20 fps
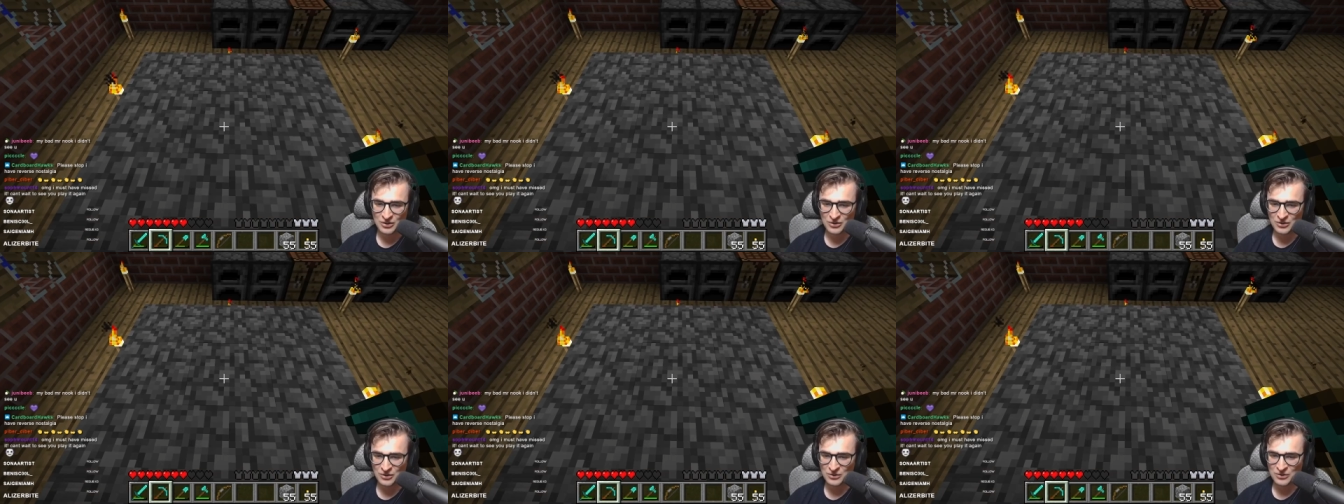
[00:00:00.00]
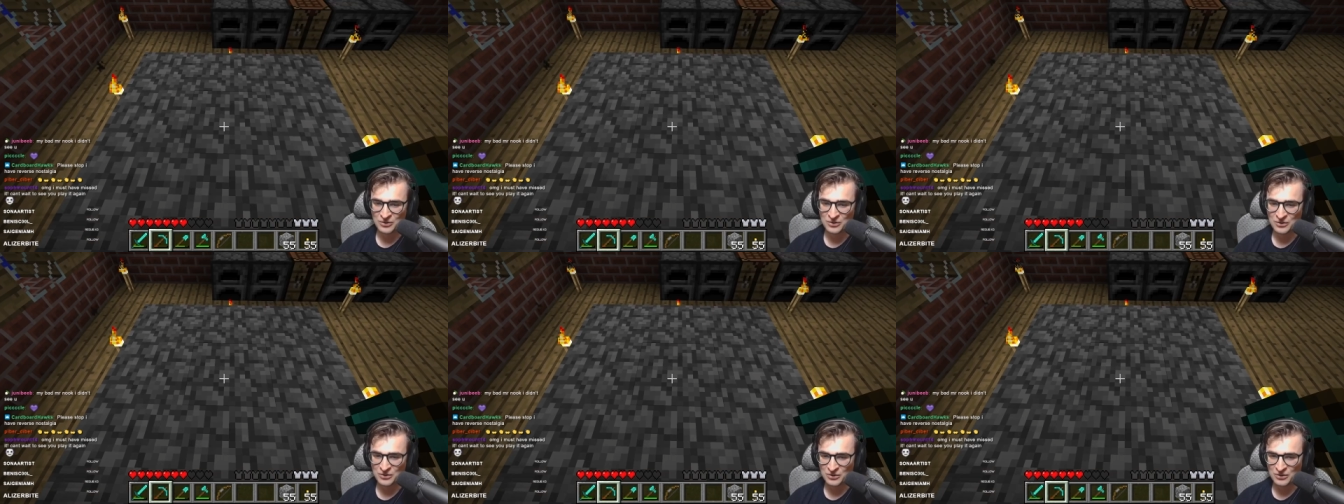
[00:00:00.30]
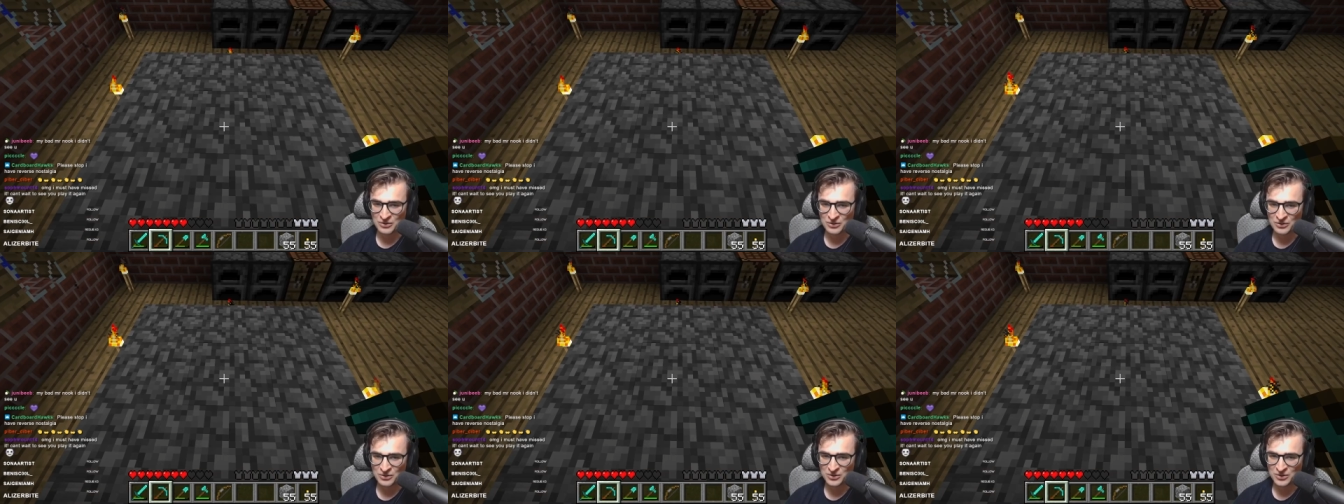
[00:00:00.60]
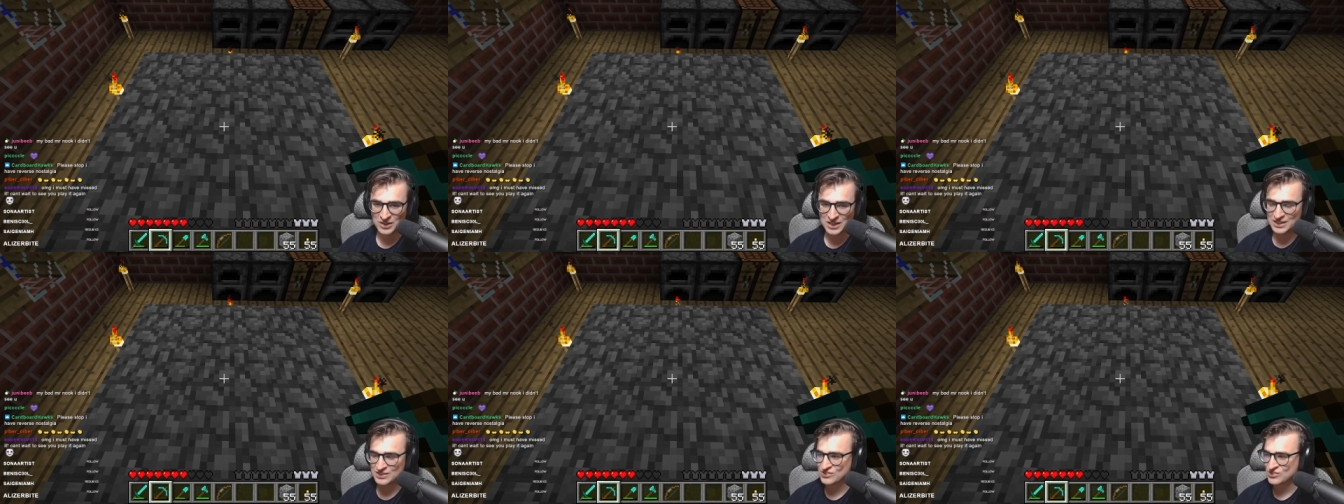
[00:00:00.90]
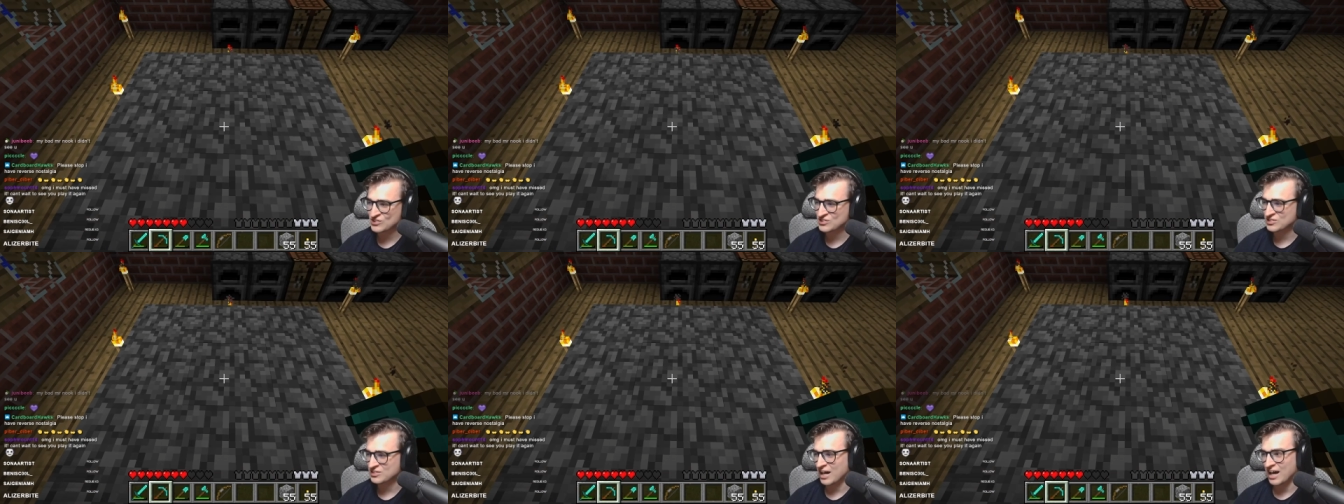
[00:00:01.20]
Oh,
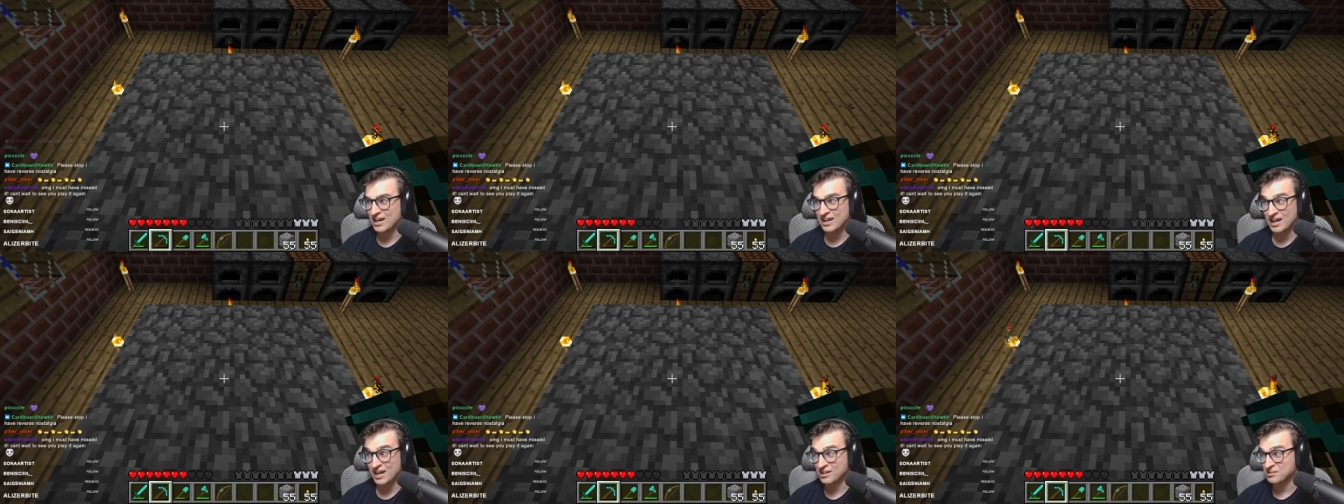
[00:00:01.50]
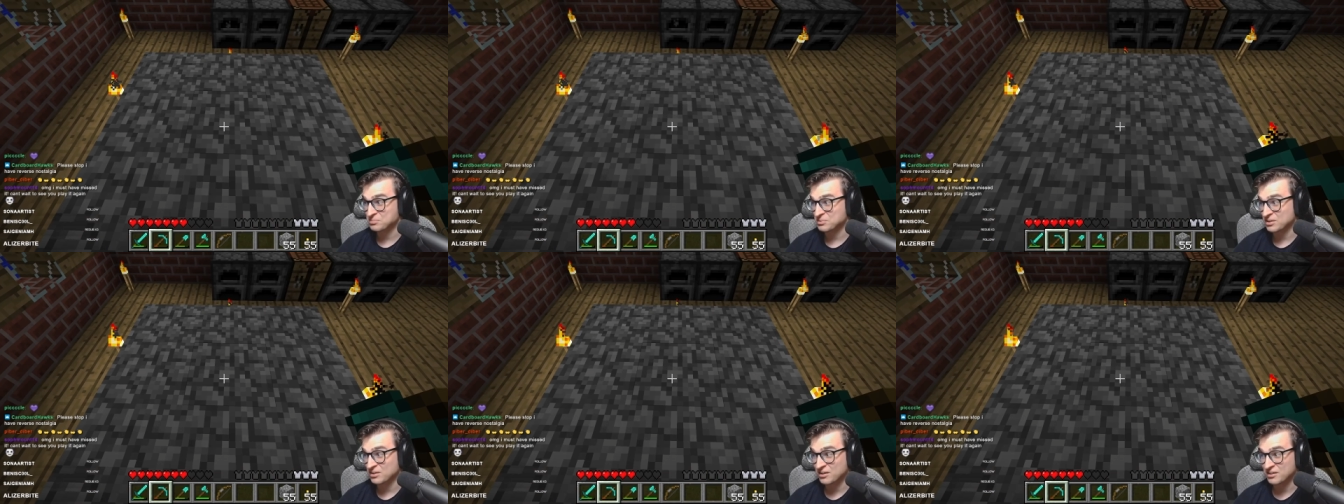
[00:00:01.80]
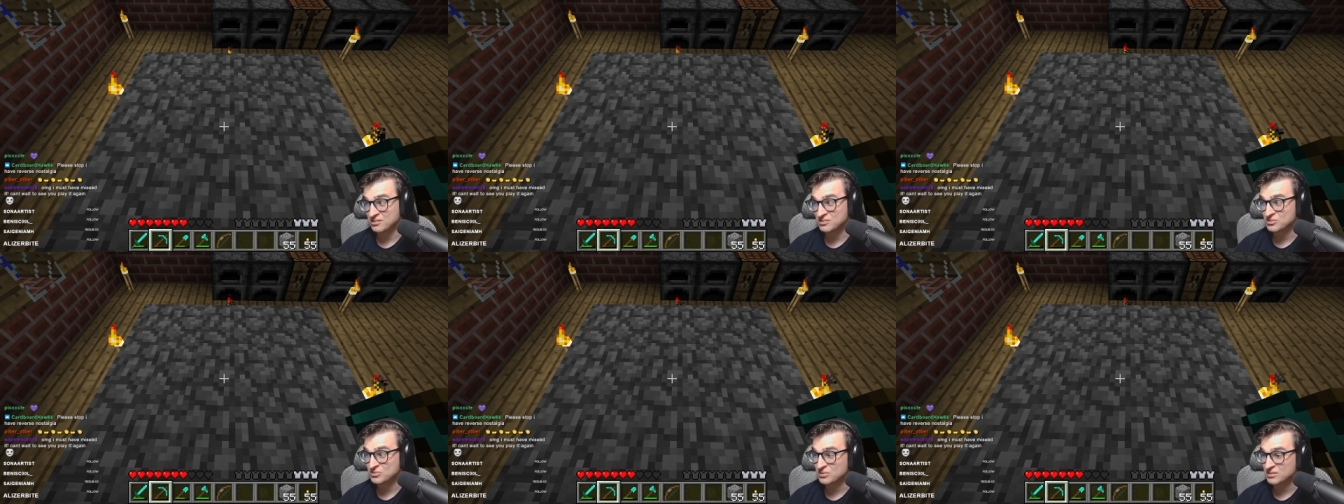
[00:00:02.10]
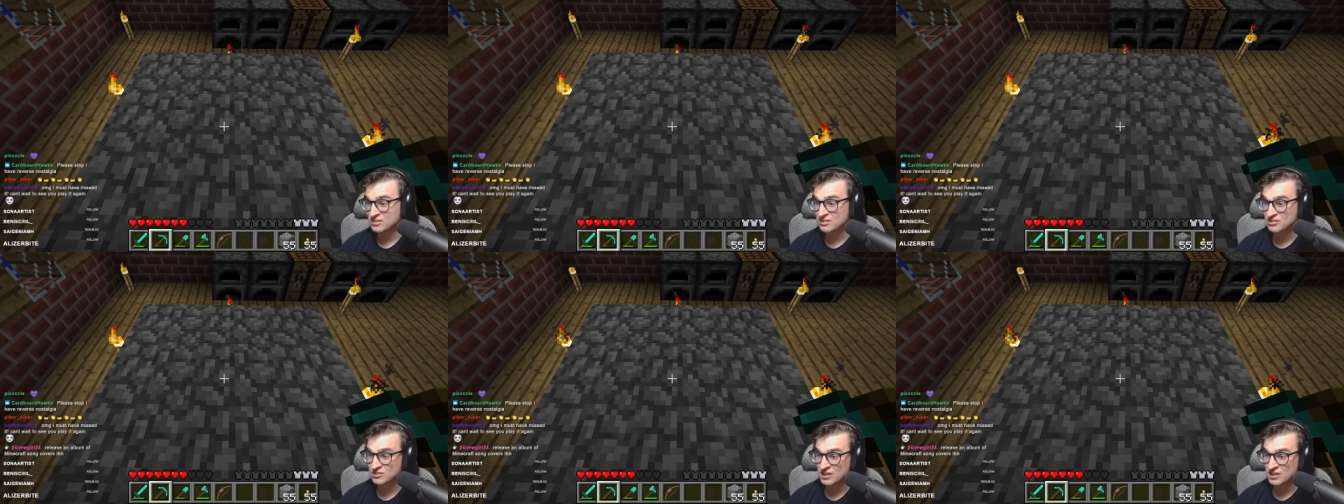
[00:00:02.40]
it's, I gotta be honest with you,